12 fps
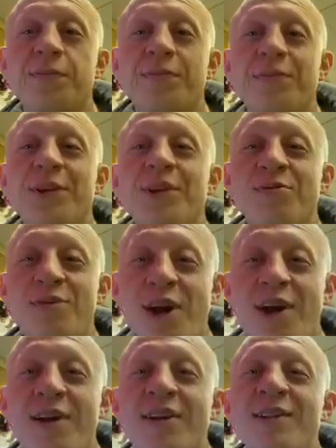We
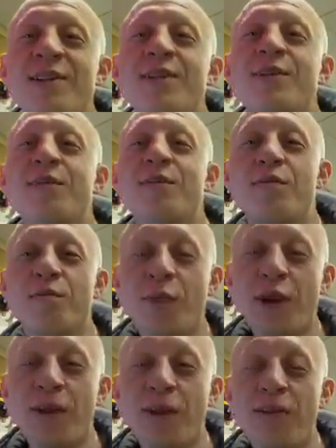rise
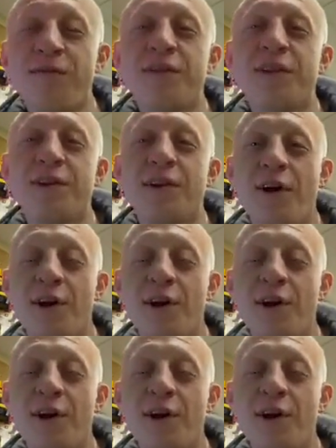by lifting